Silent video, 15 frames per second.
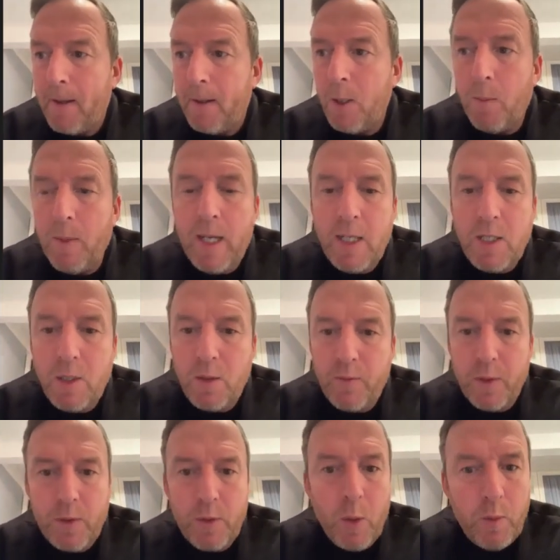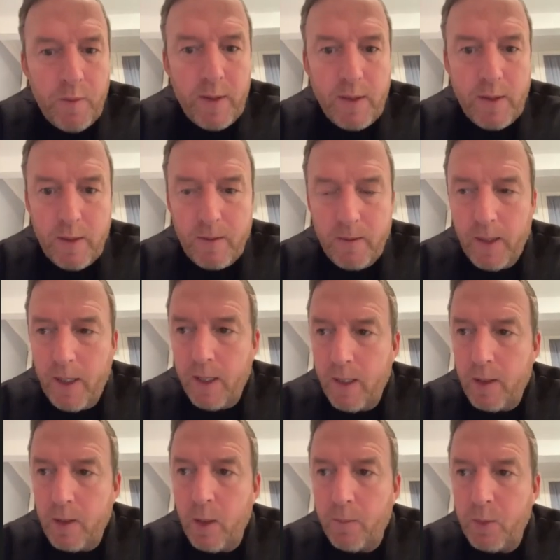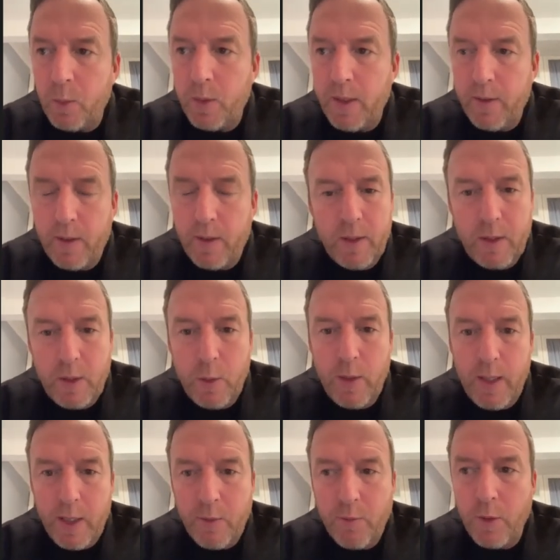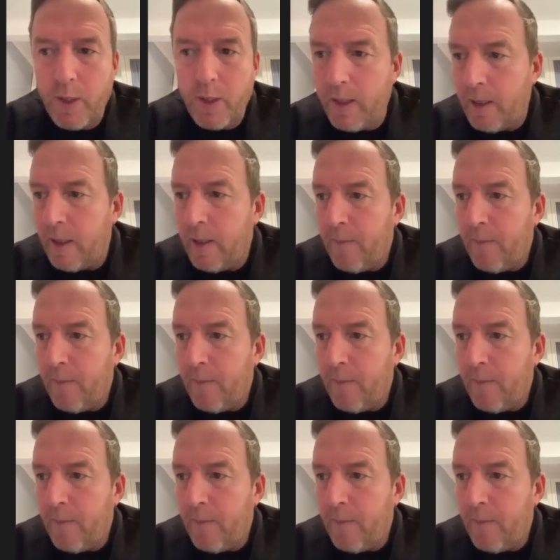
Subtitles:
nominations for trophies, Klopp's won it, I think, 2 years running.